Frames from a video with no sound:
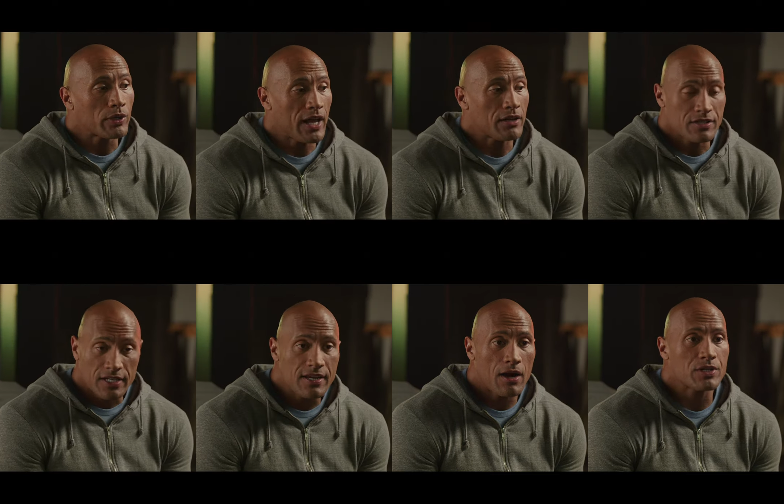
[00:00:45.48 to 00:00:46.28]
I worked out
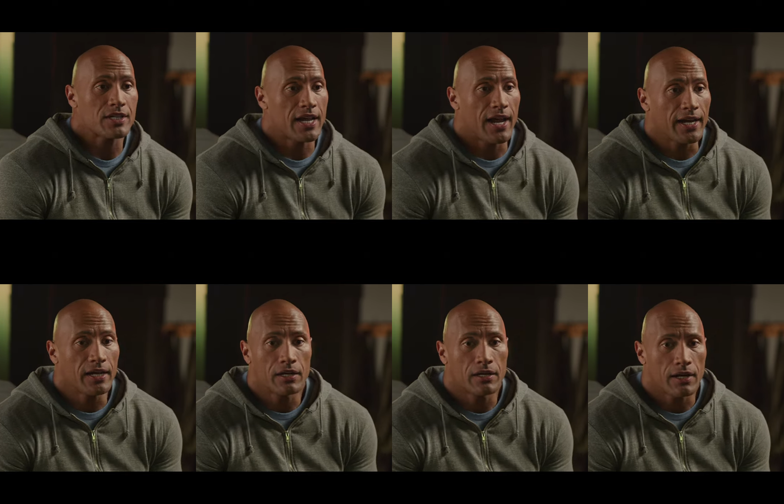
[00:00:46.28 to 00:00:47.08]
six hours a
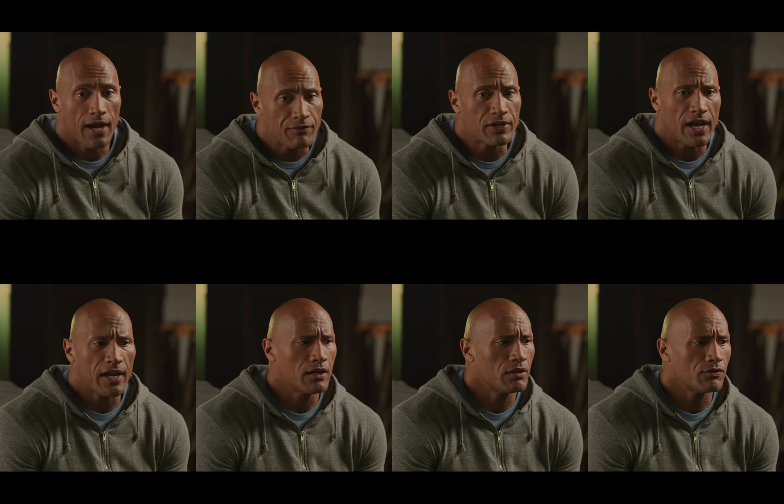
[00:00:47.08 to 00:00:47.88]
day, every
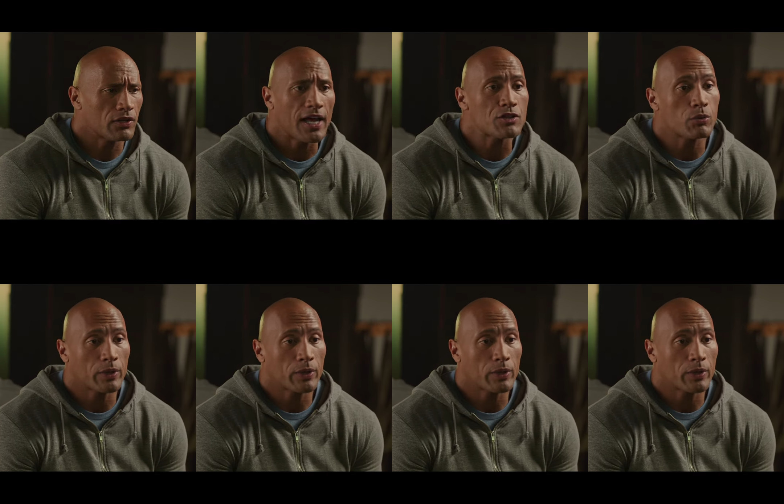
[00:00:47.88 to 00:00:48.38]
day, for the